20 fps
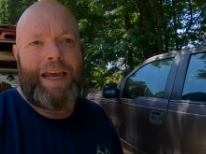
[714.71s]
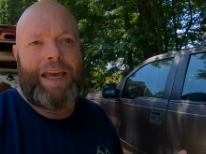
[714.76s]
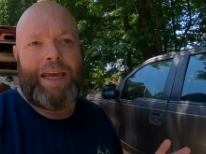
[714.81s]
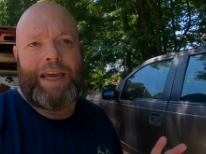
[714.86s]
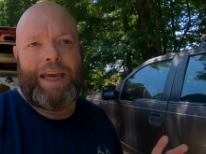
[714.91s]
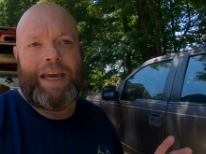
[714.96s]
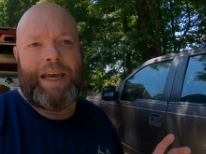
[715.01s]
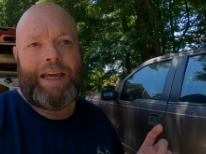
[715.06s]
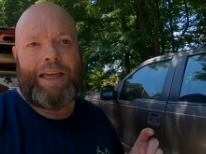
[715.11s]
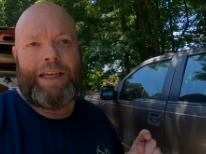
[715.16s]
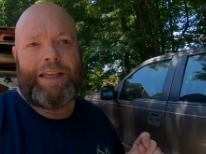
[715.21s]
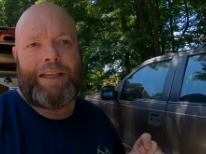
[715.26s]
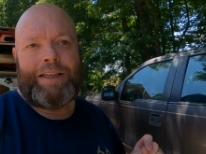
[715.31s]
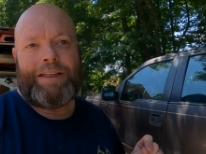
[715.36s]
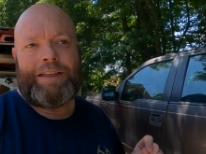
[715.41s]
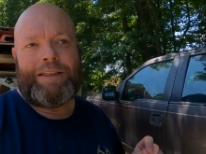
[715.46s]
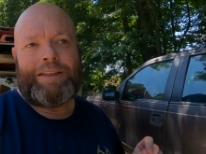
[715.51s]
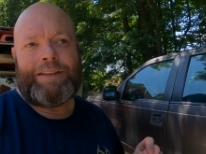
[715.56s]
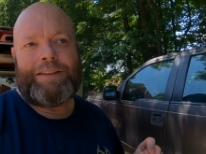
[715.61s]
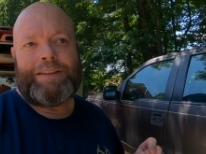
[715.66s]

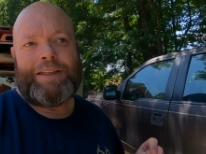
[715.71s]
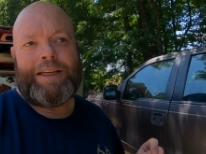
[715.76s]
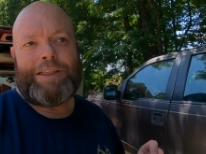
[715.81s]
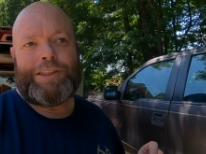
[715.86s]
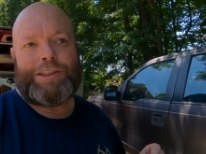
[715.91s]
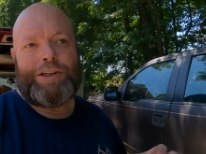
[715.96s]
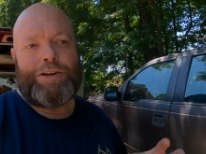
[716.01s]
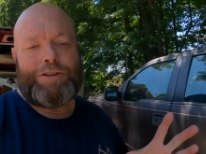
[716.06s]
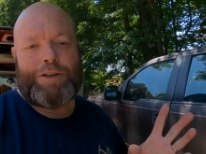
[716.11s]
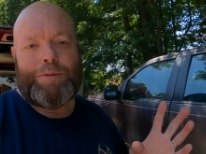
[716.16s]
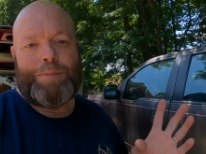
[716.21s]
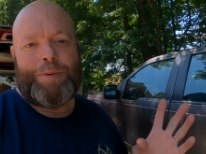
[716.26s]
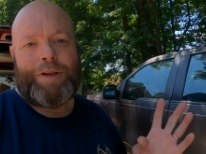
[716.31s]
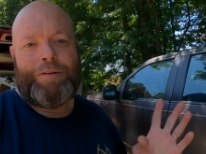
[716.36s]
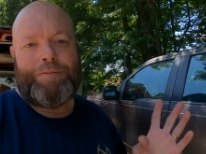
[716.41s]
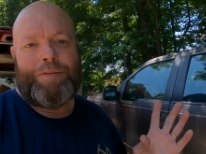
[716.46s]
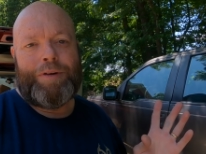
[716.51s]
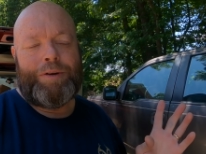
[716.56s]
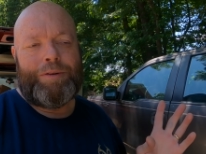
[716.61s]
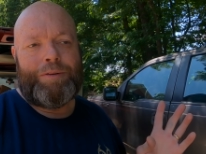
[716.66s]
And it shows up in
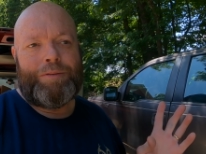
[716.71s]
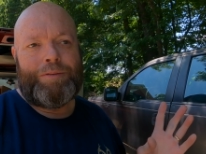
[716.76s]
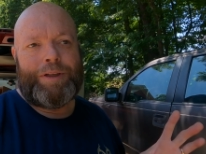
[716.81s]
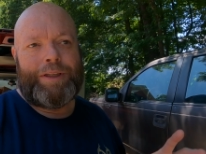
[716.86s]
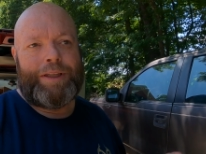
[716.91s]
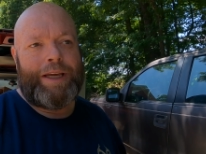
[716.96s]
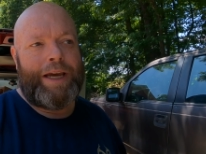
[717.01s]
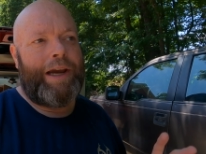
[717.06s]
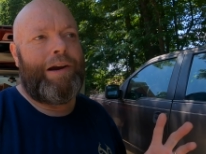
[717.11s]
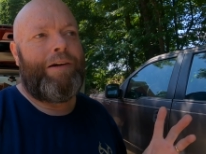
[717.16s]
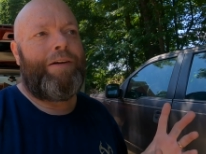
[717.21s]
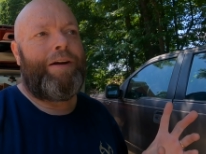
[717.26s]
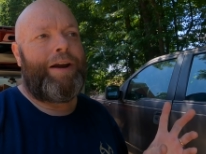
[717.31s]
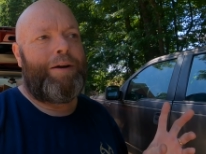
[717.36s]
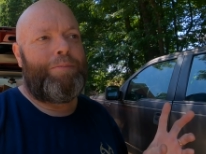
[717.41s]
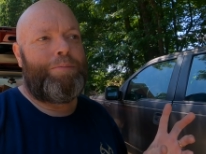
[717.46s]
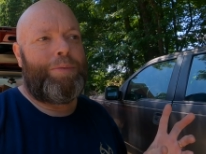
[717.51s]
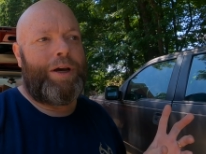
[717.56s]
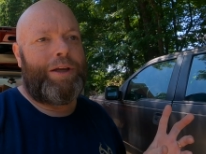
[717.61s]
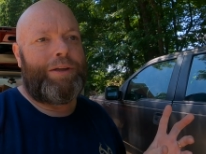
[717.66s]
the phone that they
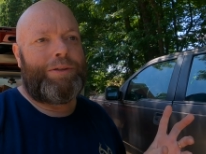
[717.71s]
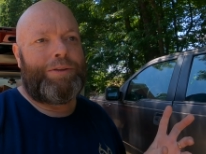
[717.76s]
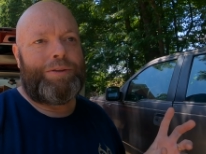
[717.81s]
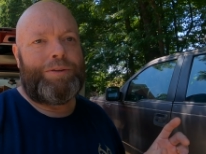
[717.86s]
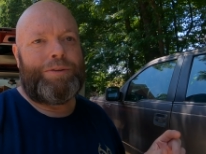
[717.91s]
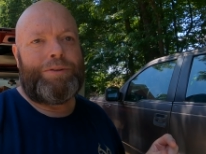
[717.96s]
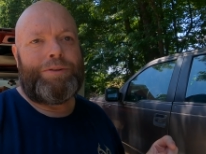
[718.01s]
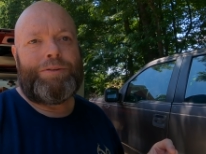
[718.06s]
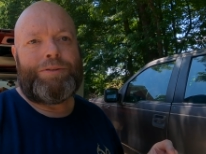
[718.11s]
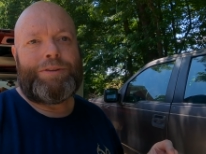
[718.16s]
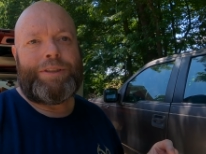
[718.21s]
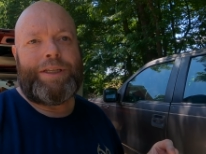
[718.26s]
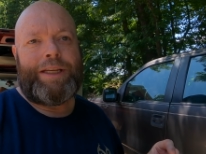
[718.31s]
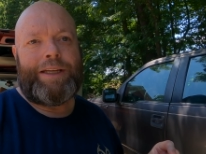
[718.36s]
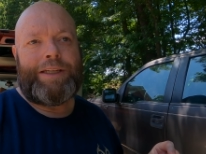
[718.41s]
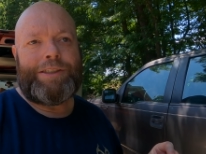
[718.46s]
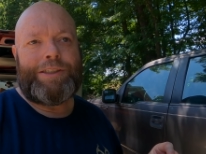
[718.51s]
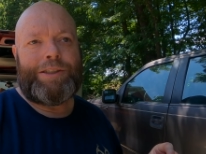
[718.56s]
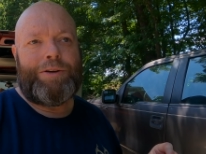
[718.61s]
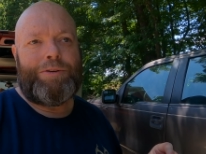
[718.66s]
are AirPod twos. And
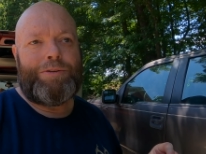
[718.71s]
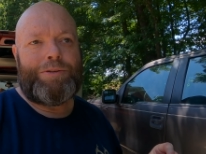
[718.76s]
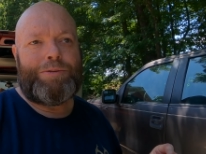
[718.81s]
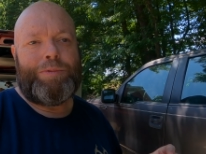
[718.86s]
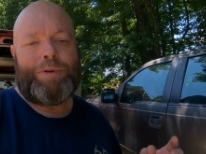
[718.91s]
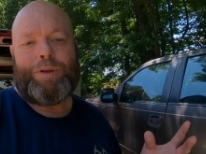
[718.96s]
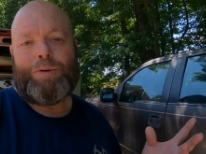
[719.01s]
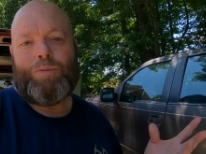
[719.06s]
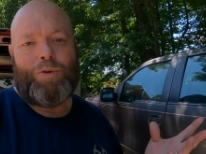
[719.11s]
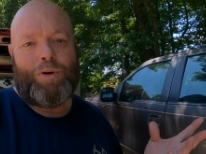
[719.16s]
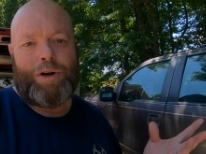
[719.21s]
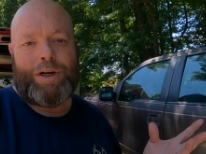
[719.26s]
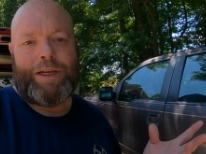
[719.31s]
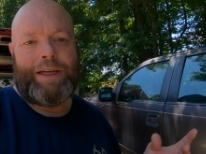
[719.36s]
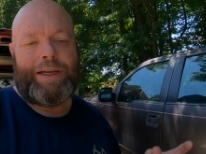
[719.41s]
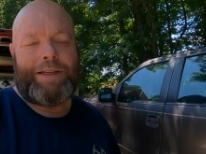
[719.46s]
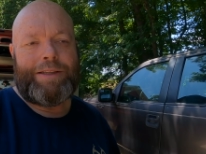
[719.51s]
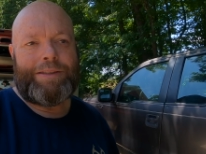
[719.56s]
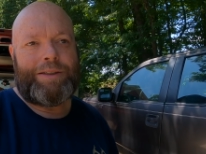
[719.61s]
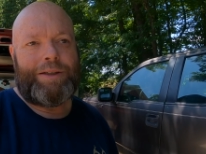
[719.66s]
it shows when the
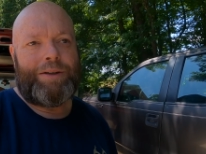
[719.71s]
warranty ends.